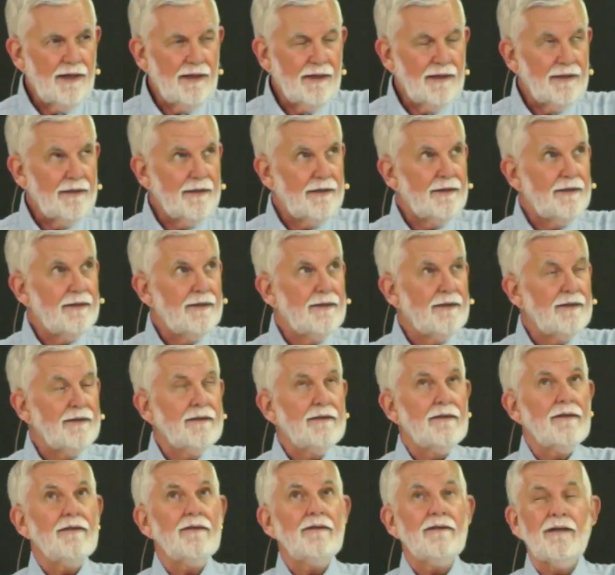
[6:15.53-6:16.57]

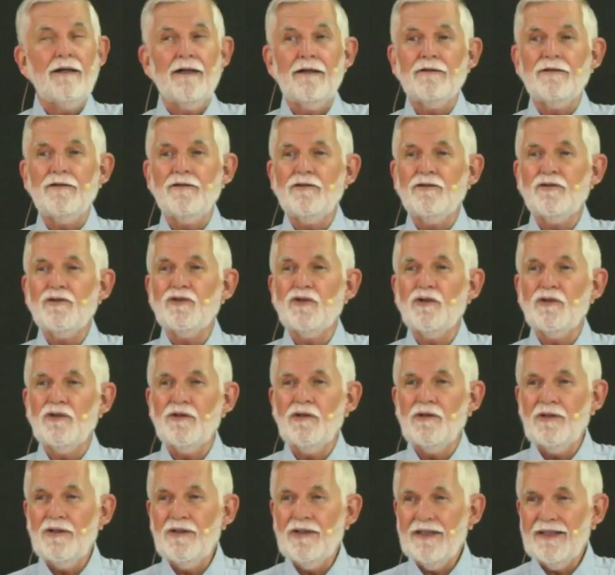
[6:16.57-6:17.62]
Uh, are you
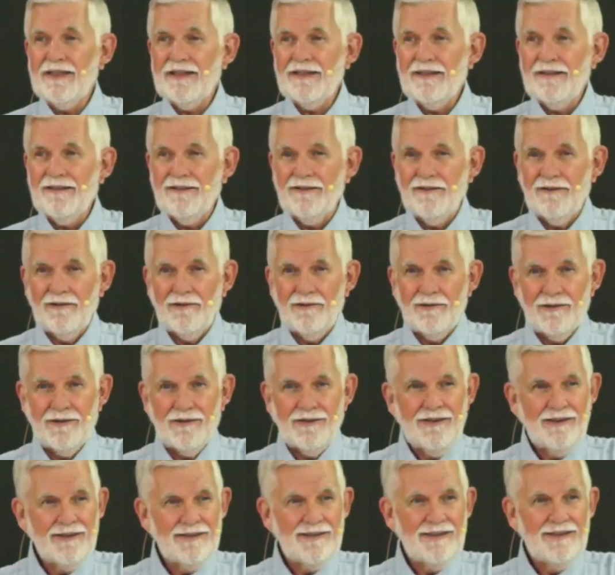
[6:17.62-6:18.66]
sure,
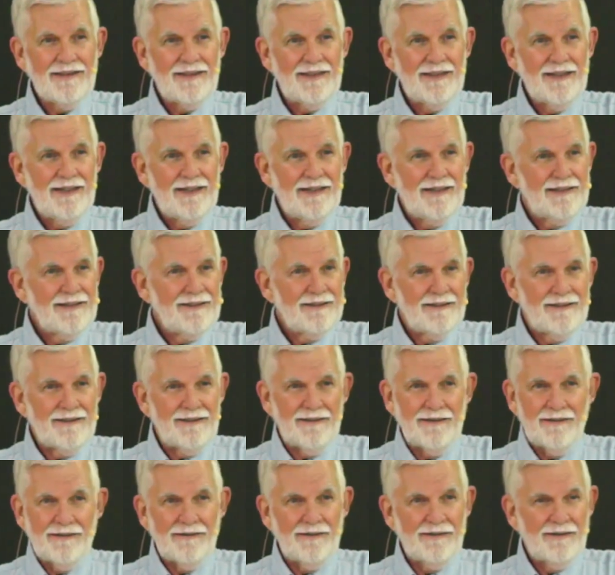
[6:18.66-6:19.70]
Lord?
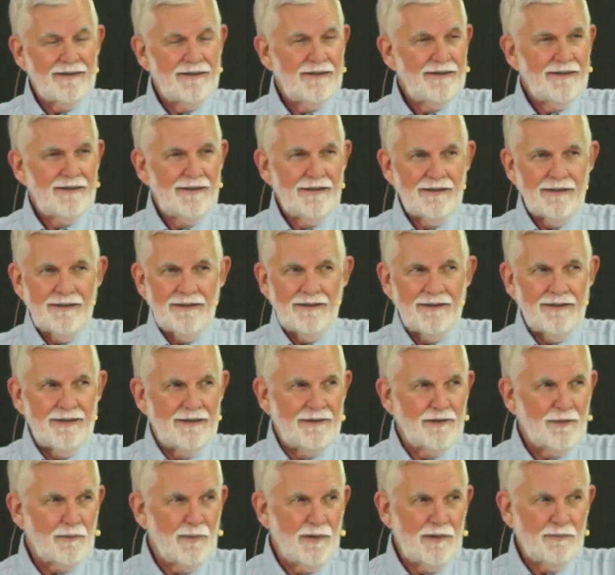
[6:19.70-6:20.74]
You know,
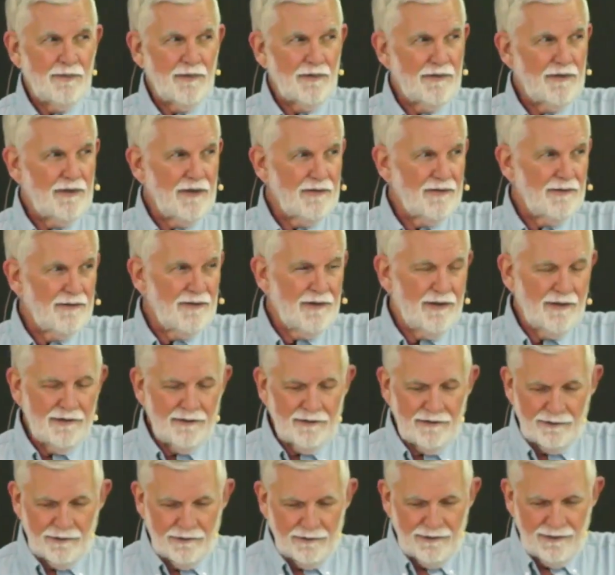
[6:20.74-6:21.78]
these people don't
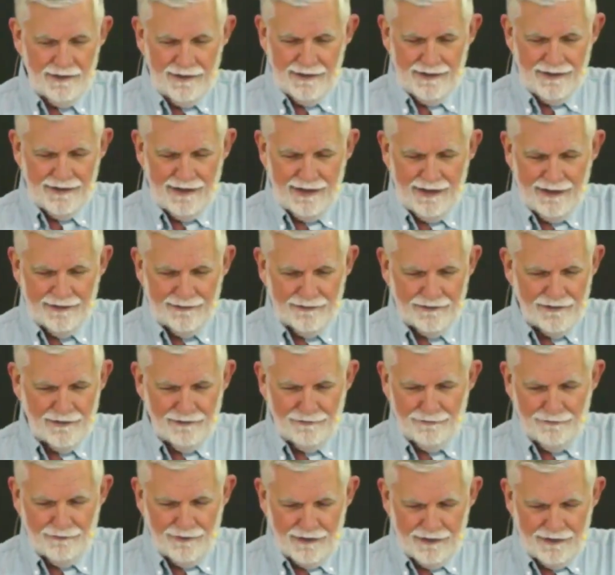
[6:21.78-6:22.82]
know how
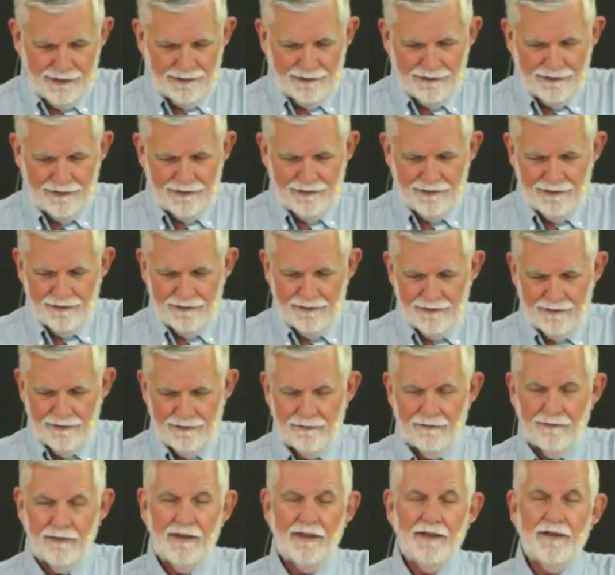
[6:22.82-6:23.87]
to fight.
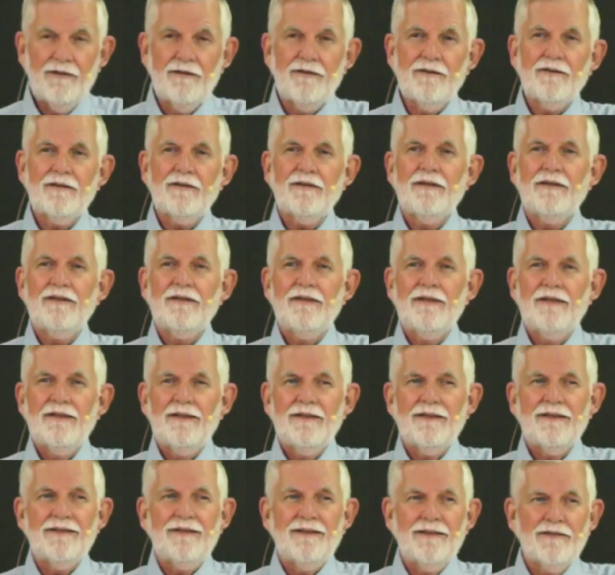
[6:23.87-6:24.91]
Well,
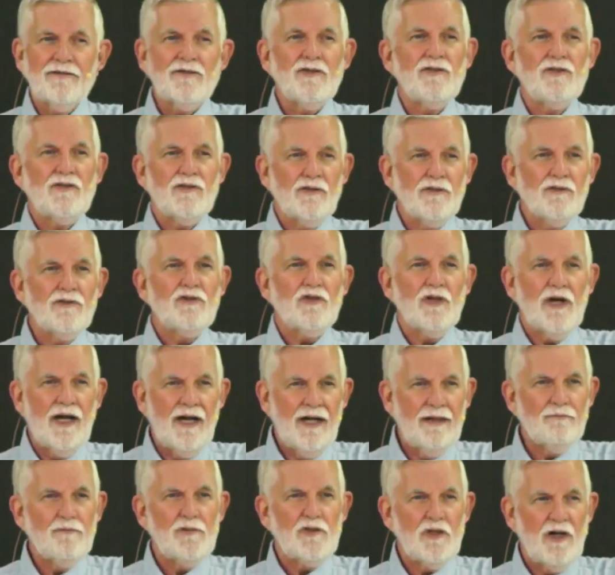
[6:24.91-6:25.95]
this is your
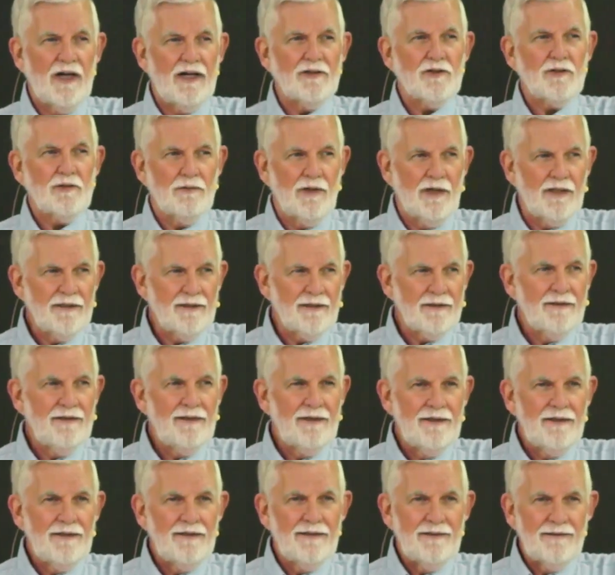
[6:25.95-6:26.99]
job, Joshua.
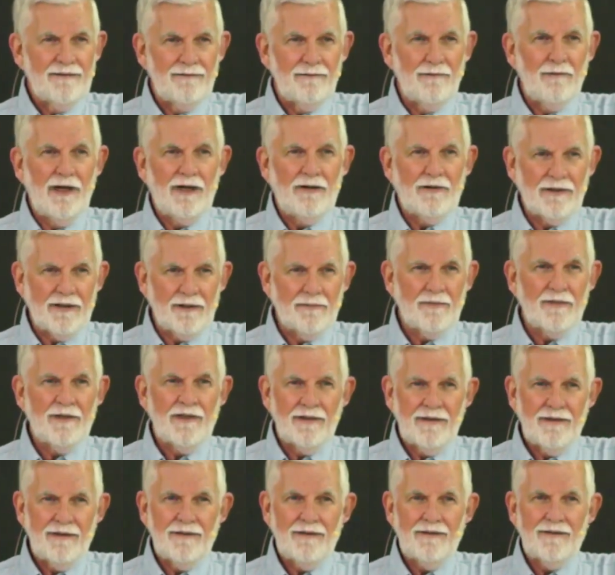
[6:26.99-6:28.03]

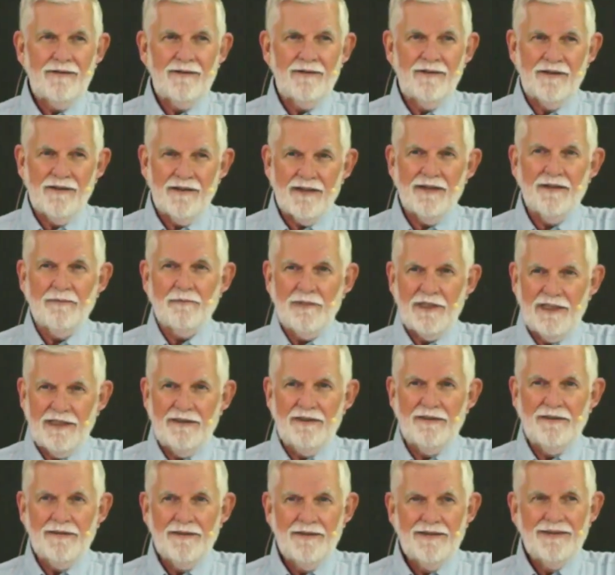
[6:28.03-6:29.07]
Welcome to the
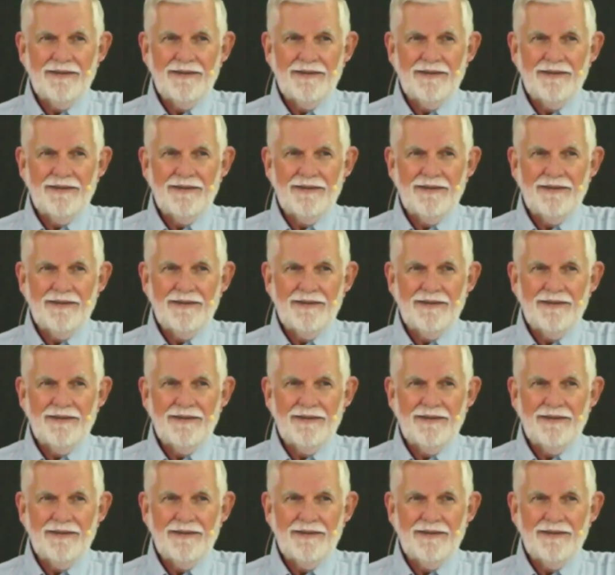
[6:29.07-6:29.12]
company.